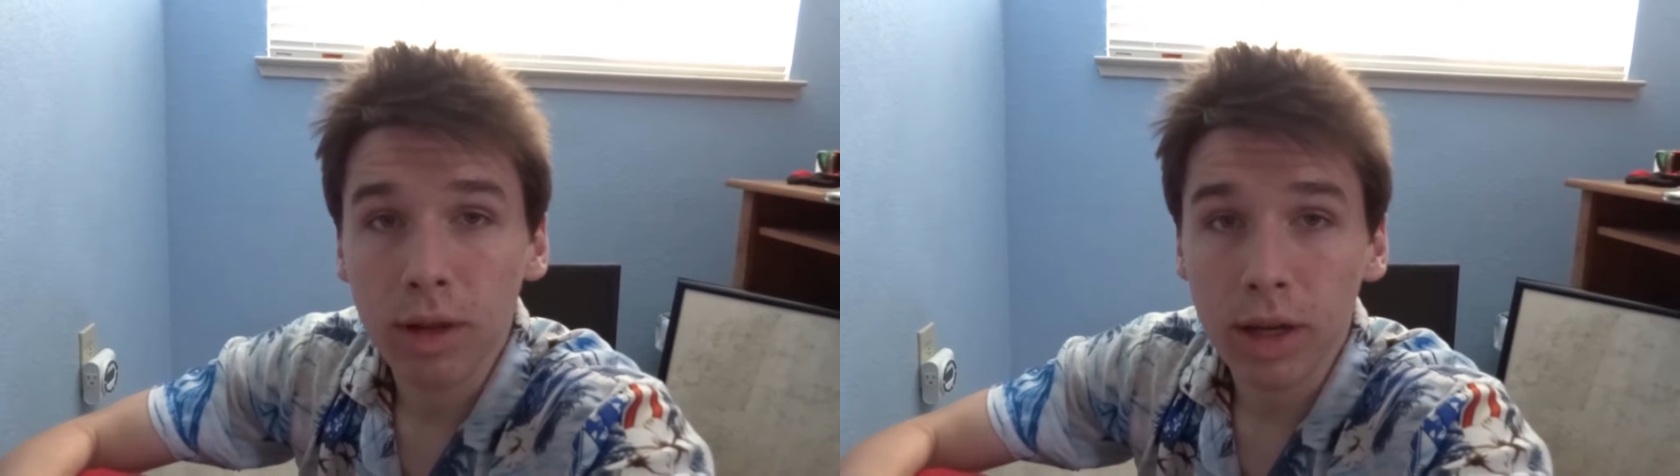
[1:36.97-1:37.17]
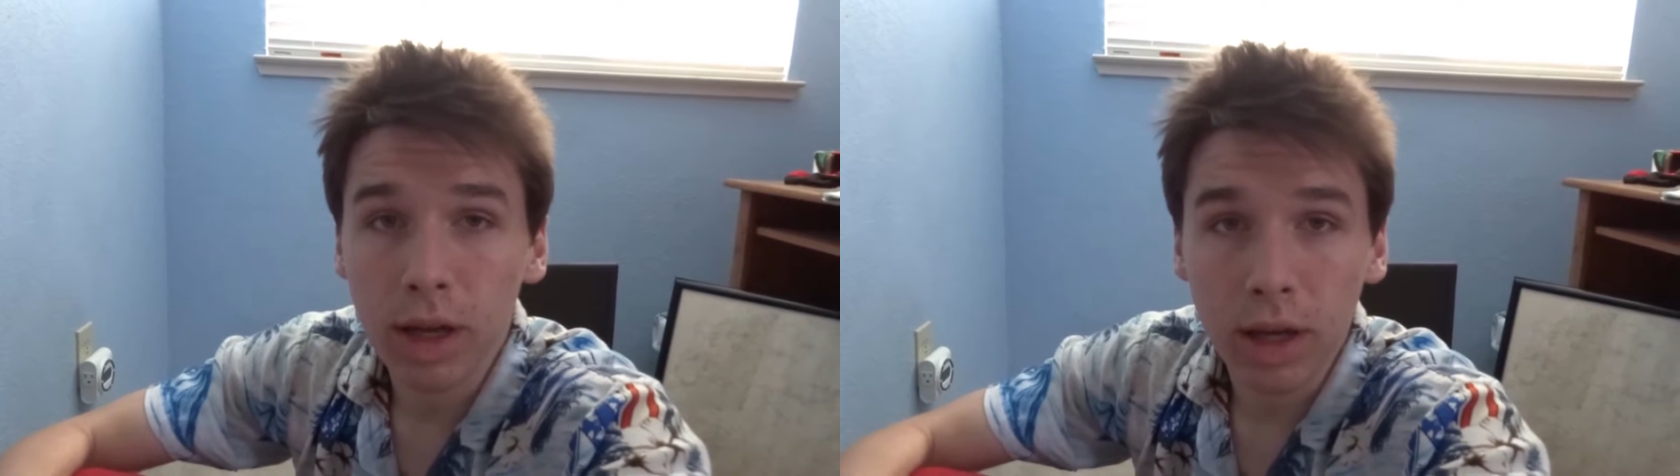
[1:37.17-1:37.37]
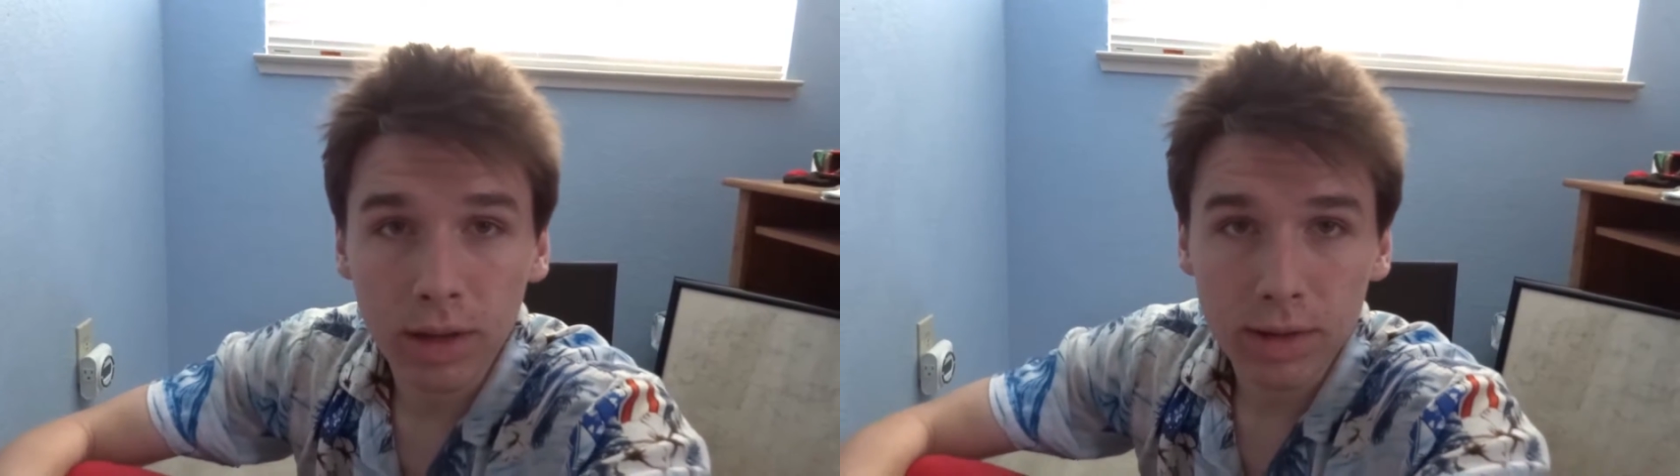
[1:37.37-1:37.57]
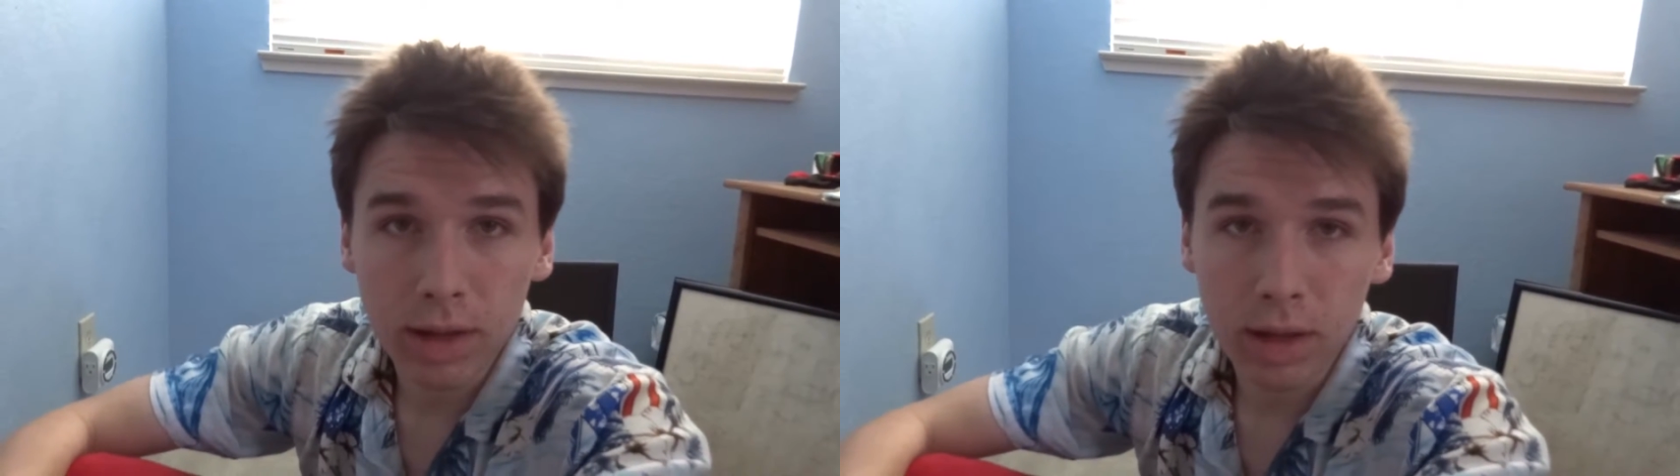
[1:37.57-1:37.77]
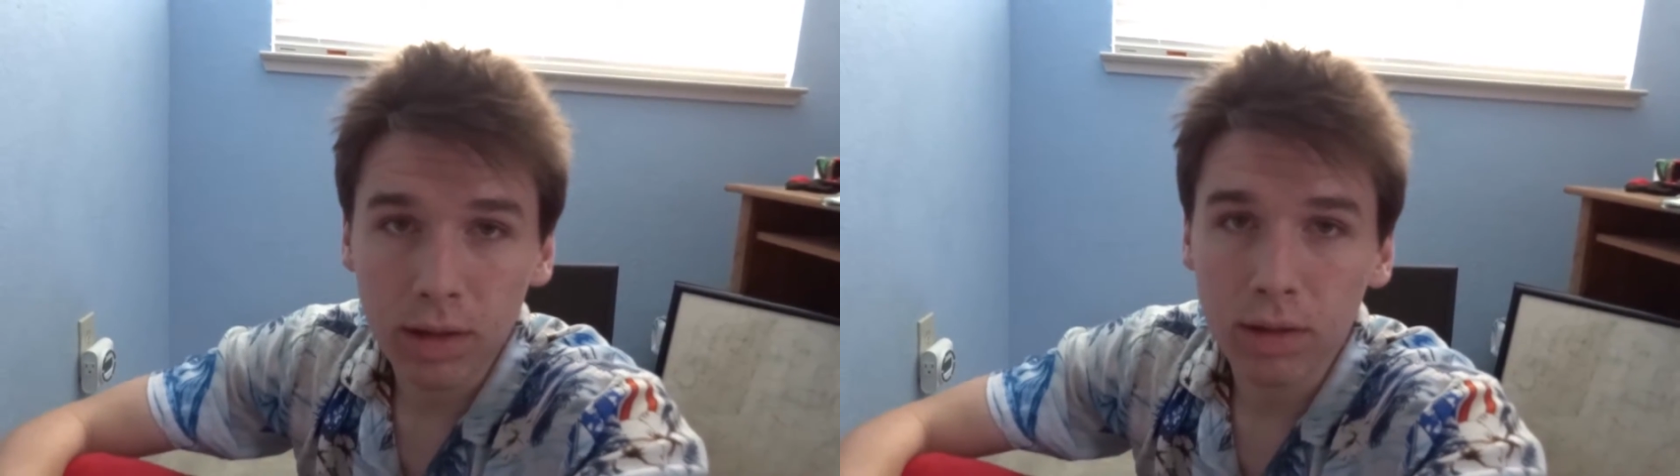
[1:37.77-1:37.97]
like
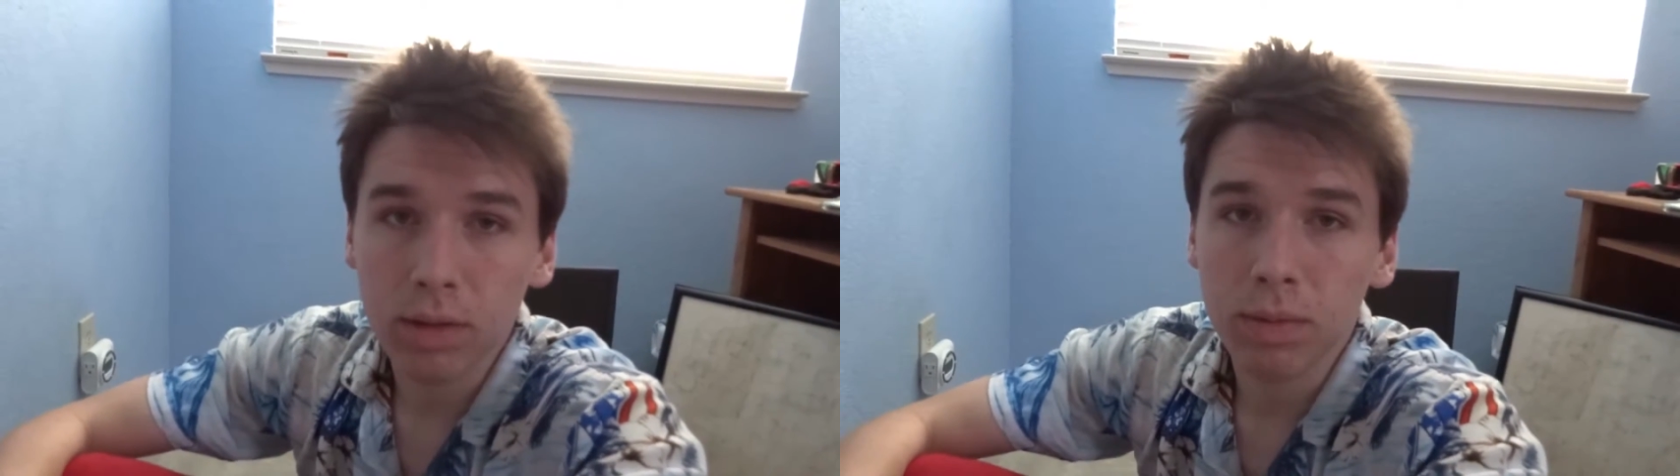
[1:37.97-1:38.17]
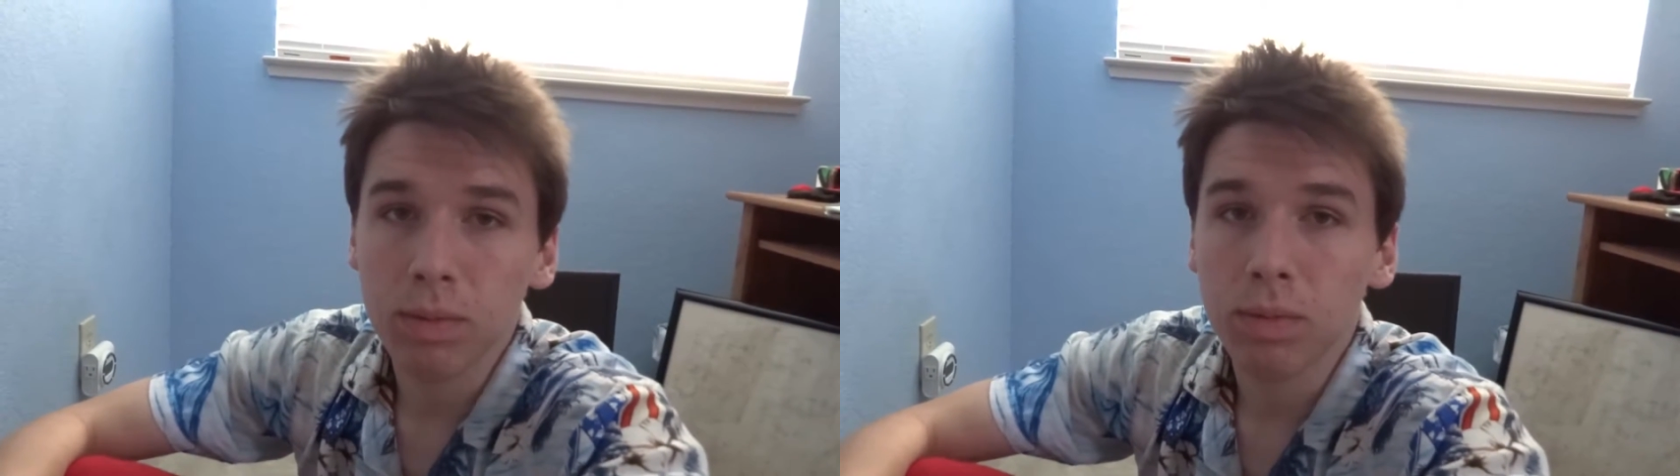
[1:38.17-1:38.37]
handstands,